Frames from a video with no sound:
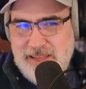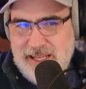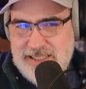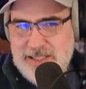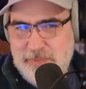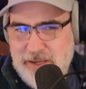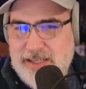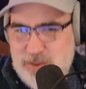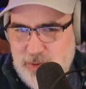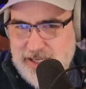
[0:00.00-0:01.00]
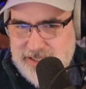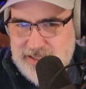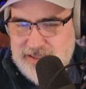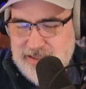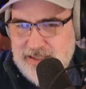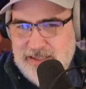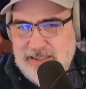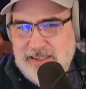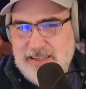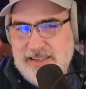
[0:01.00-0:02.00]
that's the big twist.
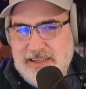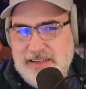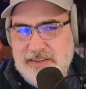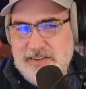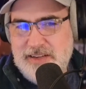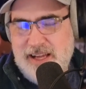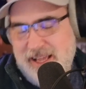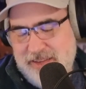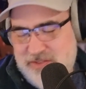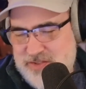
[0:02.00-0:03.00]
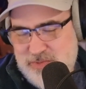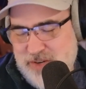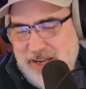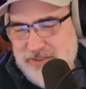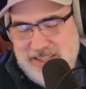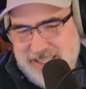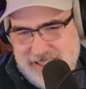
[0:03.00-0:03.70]
It was for everything